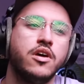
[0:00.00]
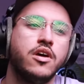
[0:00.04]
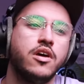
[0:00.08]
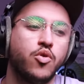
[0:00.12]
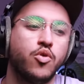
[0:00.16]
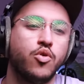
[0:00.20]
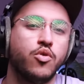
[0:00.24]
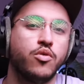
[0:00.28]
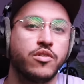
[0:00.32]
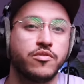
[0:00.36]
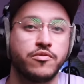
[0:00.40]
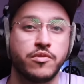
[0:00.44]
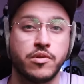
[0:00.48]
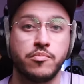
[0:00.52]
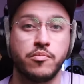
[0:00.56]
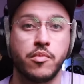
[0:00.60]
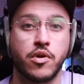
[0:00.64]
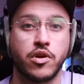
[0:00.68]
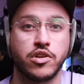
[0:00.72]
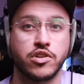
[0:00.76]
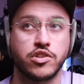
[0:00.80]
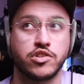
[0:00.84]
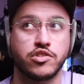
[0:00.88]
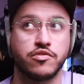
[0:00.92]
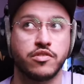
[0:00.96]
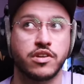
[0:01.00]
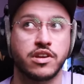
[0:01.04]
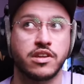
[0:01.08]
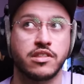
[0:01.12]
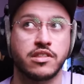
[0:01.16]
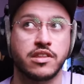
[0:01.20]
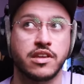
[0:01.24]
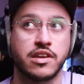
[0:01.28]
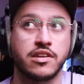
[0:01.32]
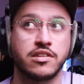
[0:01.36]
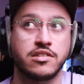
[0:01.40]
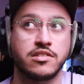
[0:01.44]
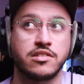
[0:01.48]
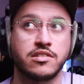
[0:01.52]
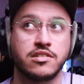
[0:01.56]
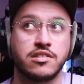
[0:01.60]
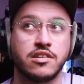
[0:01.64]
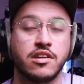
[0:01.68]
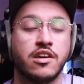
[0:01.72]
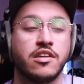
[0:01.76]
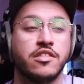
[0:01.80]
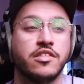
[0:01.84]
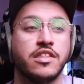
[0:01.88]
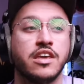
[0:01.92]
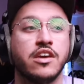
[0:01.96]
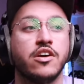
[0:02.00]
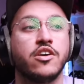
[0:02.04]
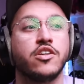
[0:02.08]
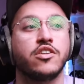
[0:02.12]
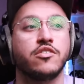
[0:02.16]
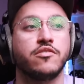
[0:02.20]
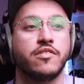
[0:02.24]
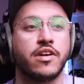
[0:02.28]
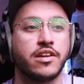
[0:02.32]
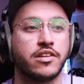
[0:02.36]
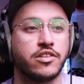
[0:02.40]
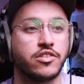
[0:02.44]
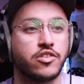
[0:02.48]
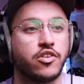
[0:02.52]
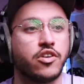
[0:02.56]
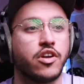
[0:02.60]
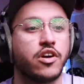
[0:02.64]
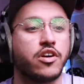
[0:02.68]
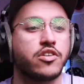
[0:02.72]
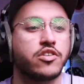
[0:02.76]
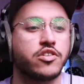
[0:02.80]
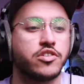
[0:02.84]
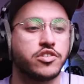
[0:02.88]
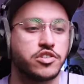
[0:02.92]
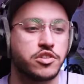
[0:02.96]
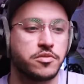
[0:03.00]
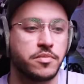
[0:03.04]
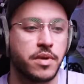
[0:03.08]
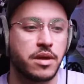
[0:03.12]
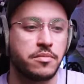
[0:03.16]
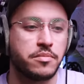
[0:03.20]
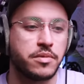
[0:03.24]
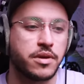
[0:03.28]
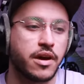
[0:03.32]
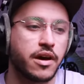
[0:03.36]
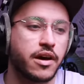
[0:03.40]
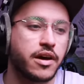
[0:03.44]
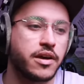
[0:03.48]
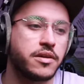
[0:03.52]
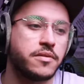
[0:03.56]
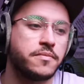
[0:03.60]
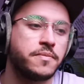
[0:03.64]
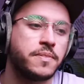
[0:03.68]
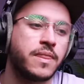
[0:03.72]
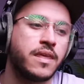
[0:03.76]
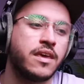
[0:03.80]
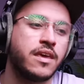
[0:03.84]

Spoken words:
or if we're monitoring this at the other end on our custom API.